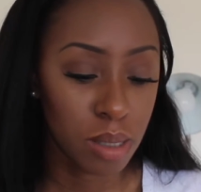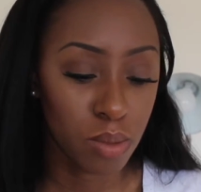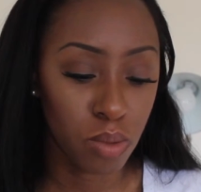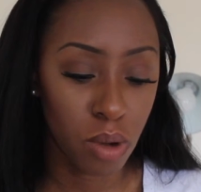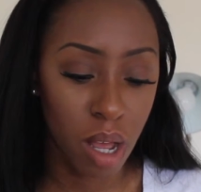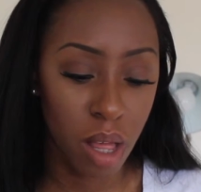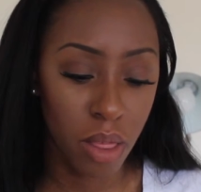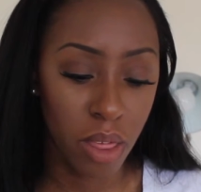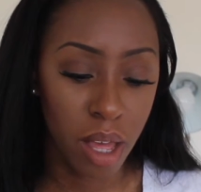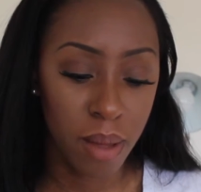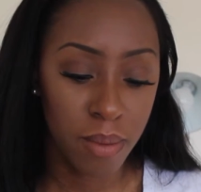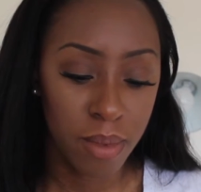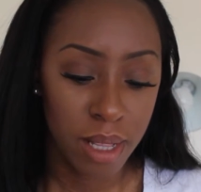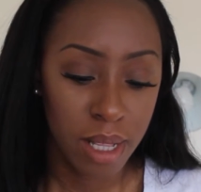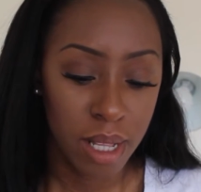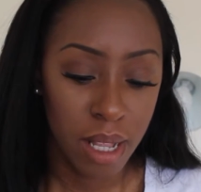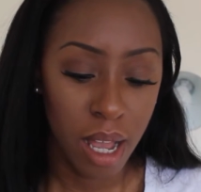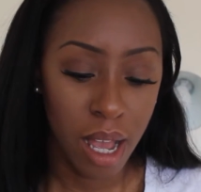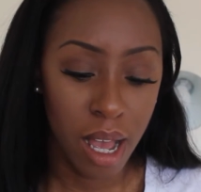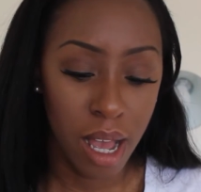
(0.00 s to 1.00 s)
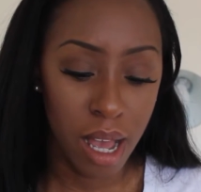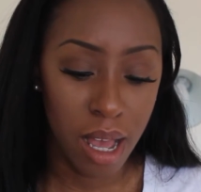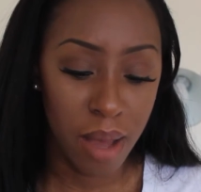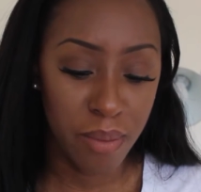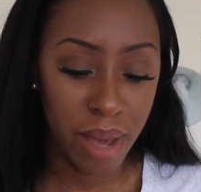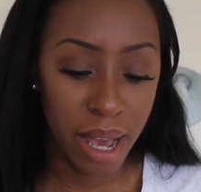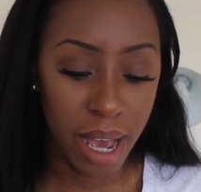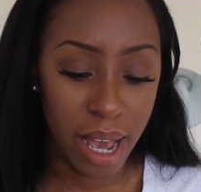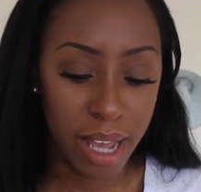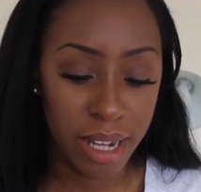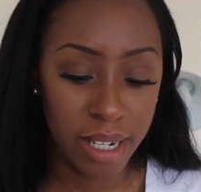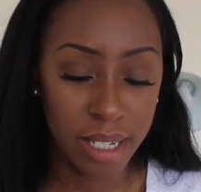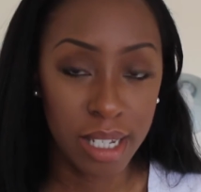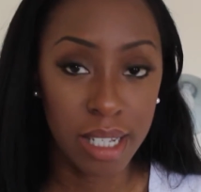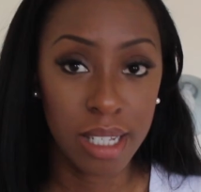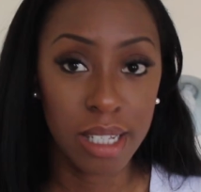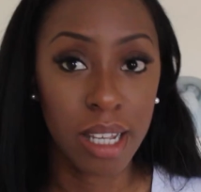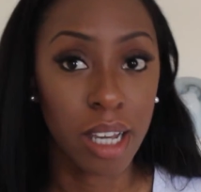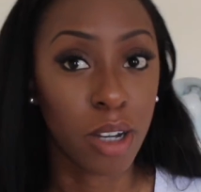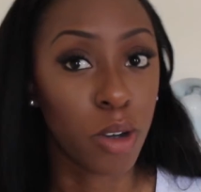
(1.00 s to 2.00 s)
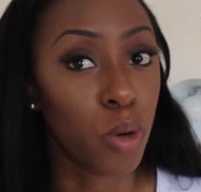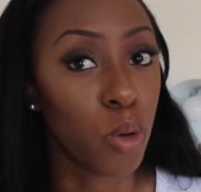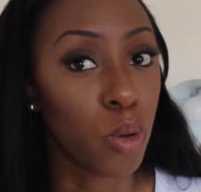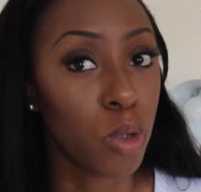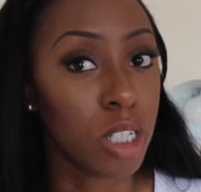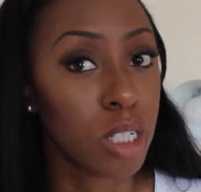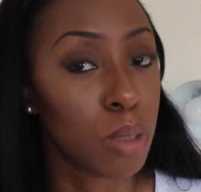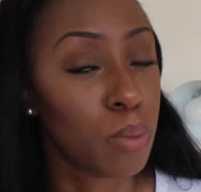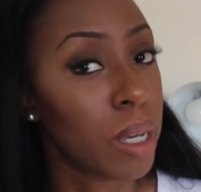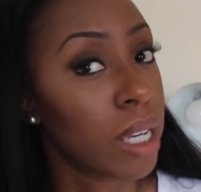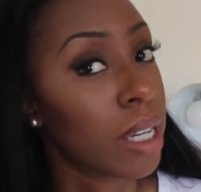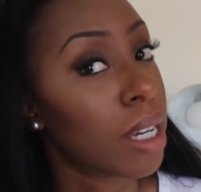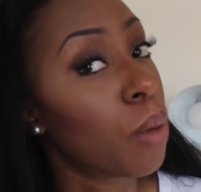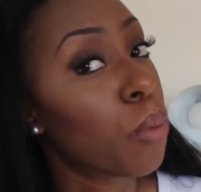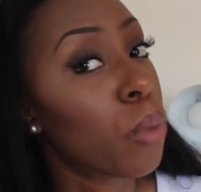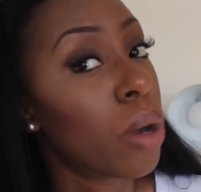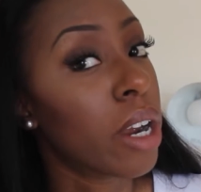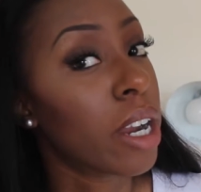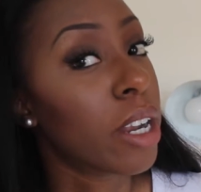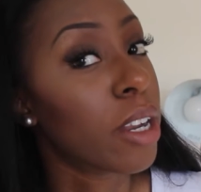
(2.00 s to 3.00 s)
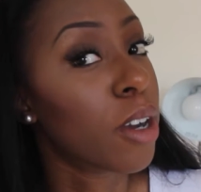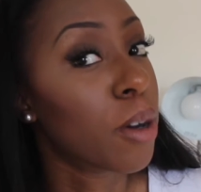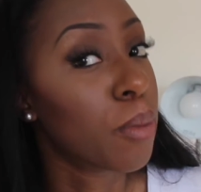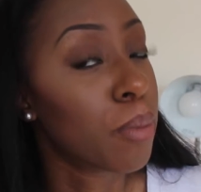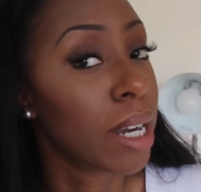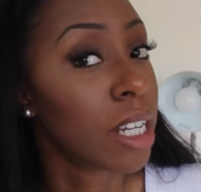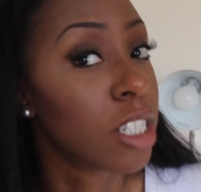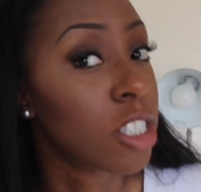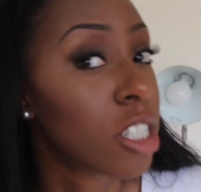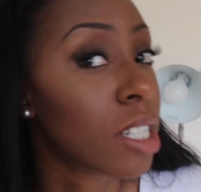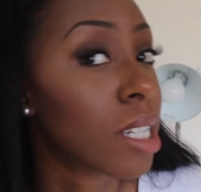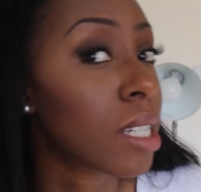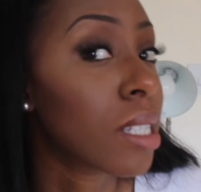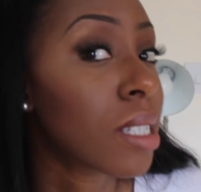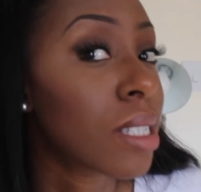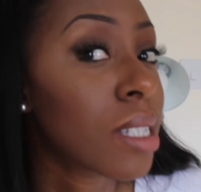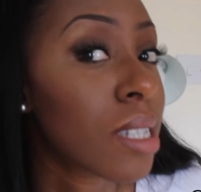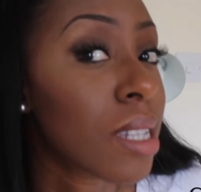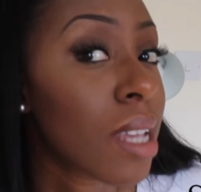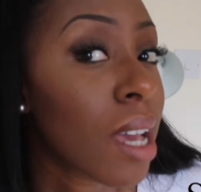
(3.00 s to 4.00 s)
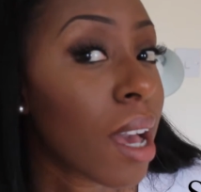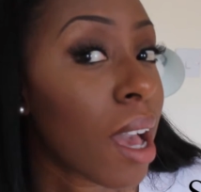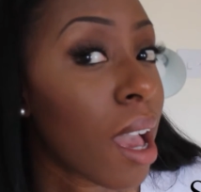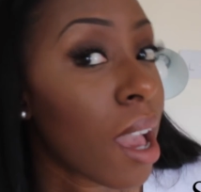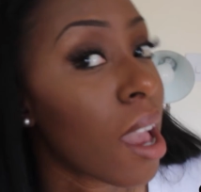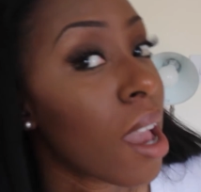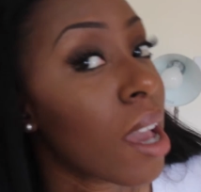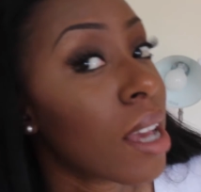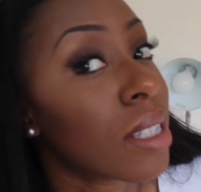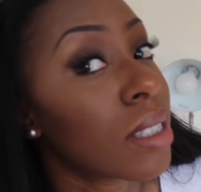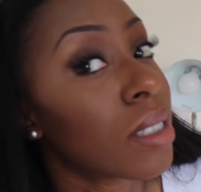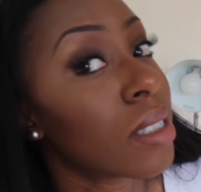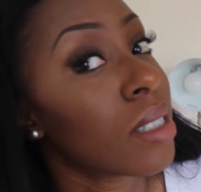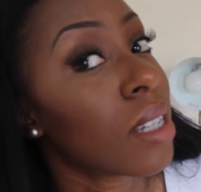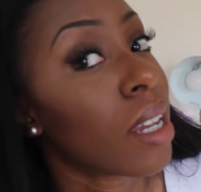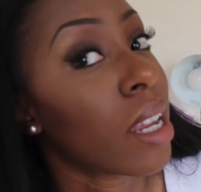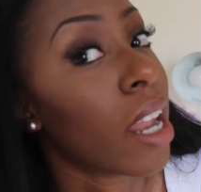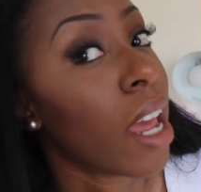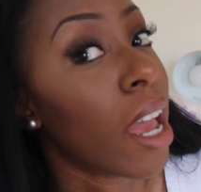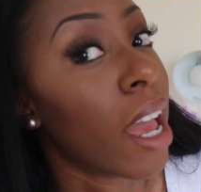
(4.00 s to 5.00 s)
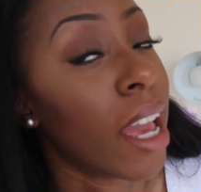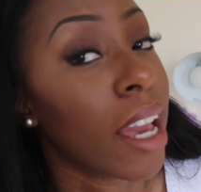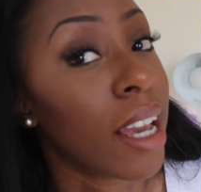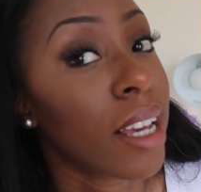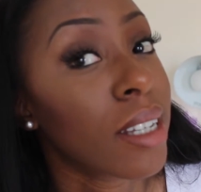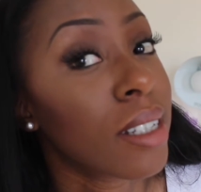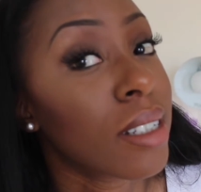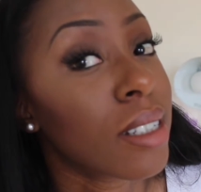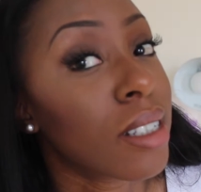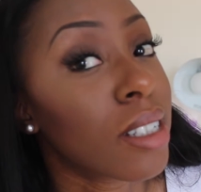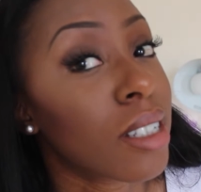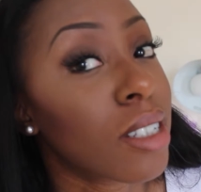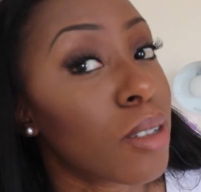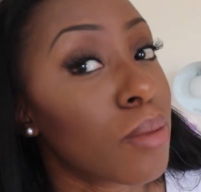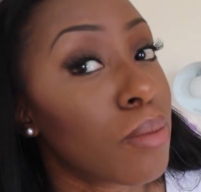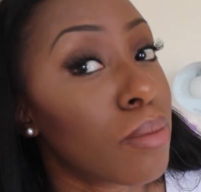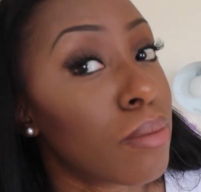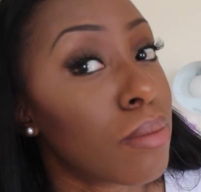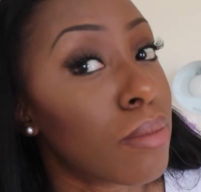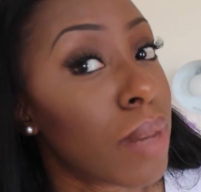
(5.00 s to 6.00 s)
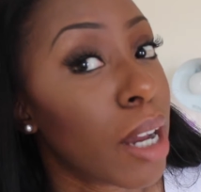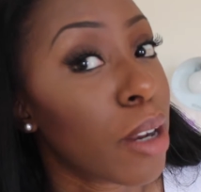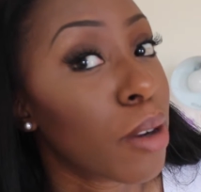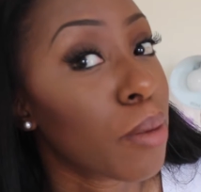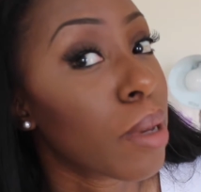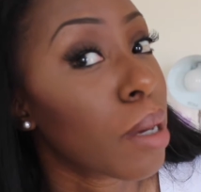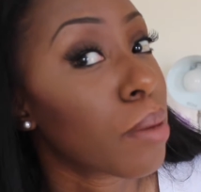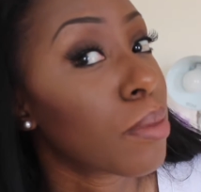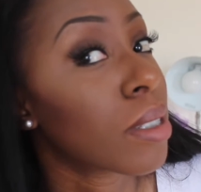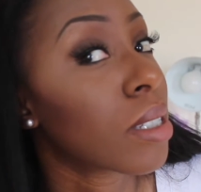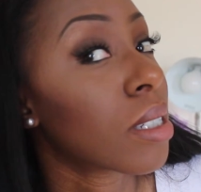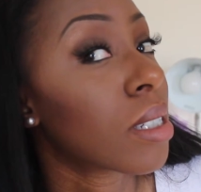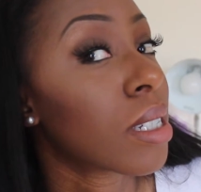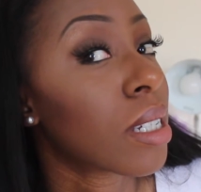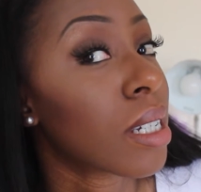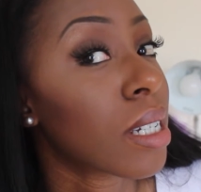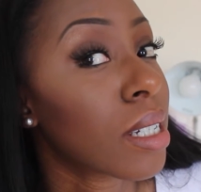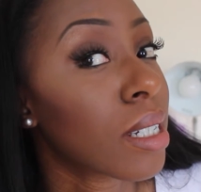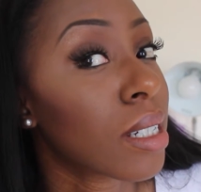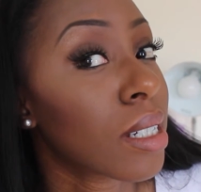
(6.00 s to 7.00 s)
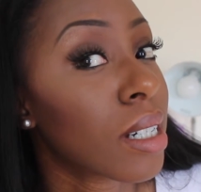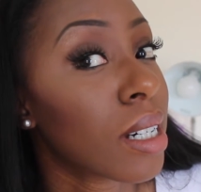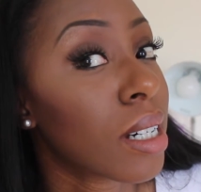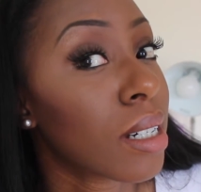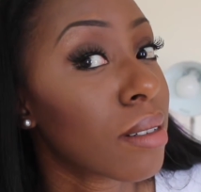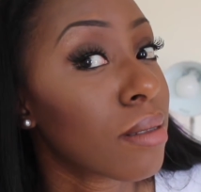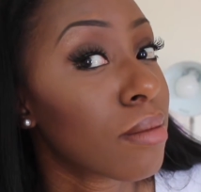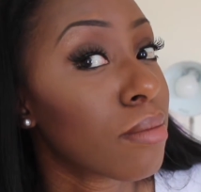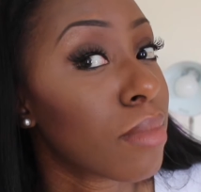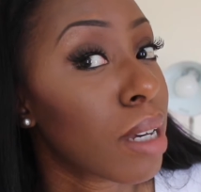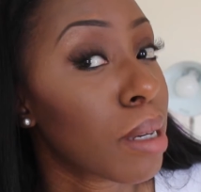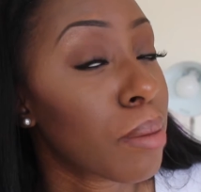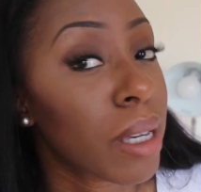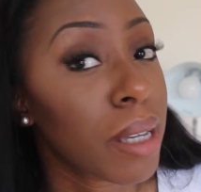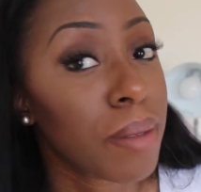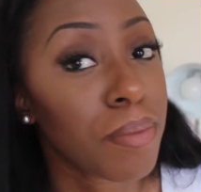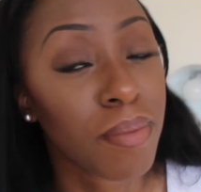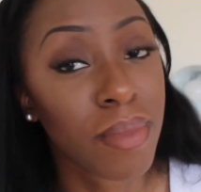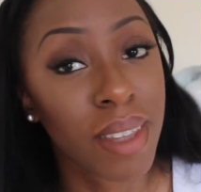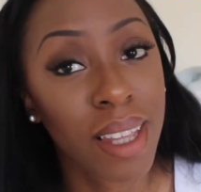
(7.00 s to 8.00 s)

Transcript: rather, and it's a gorgeous pink. I'm wearing it on my cheeks today. You might not be able to see, maybe.